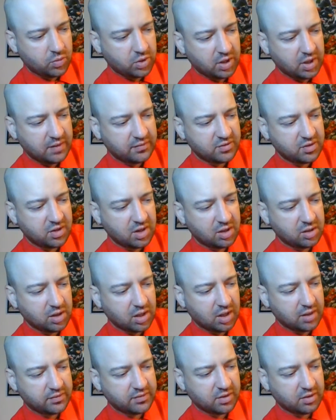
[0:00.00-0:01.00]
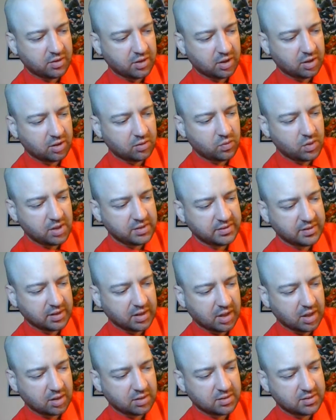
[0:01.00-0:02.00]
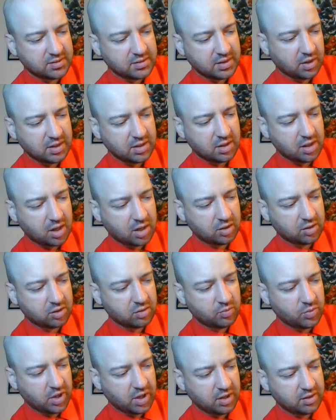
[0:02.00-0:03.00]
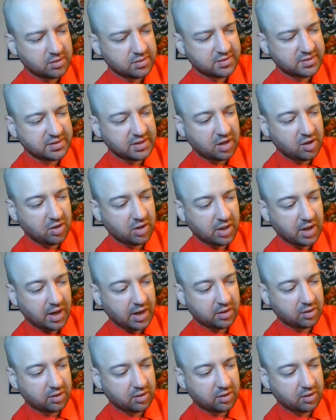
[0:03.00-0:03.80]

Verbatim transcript: But after they left, there it was again, sitting on her bed, staring